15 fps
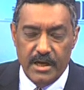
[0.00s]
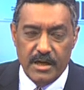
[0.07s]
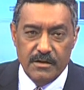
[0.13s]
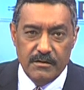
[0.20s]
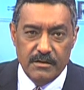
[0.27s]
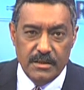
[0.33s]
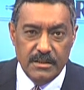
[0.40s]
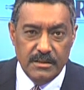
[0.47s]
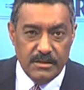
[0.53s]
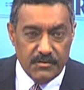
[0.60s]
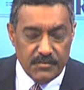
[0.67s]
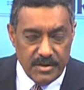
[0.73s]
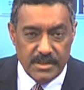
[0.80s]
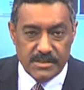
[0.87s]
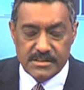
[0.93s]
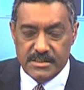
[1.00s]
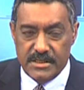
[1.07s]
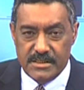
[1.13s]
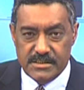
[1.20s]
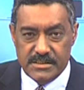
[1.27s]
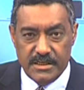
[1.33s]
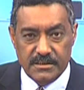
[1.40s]
and in the real
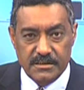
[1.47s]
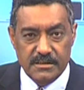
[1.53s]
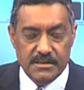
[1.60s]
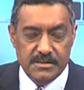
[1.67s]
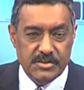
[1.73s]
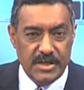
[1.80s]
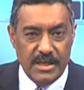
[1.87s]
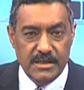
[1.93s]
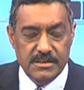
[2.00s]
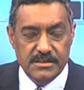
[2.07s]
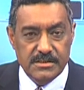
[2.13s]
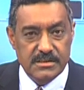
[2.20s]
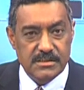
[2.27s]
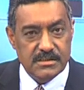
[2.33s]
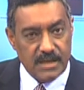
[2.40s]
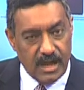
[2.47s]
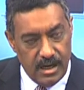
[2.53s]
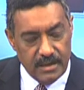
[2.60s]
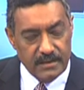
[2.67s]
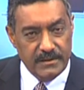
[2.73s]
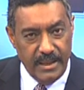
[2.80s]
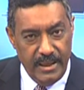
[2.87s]
estate sector the challenges
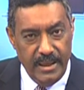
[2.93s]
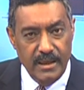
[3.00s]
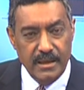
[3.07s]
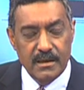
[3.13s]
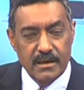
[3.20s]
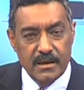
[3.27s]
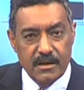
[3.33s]
are there,